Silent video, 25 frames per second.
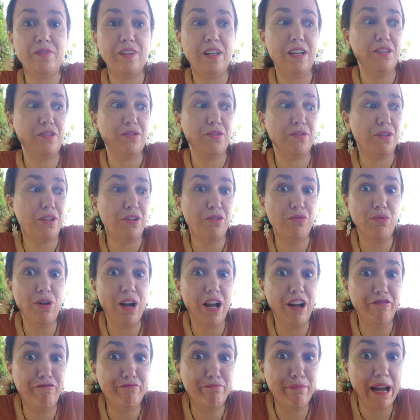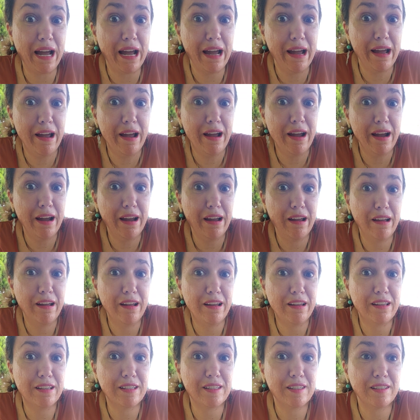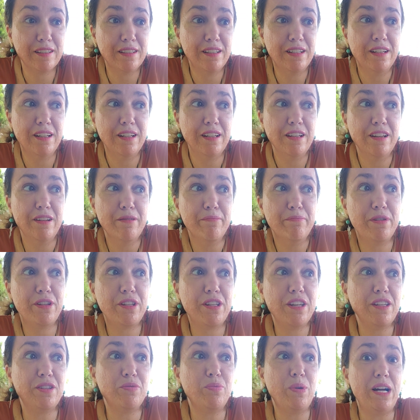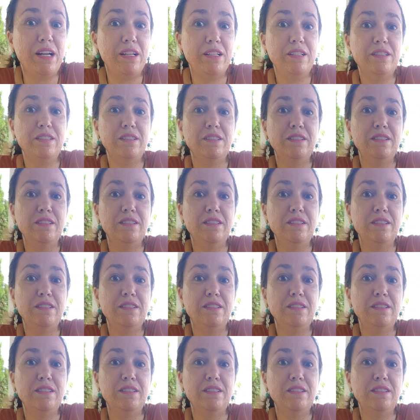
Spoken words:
and so they don't have bags. But guess what?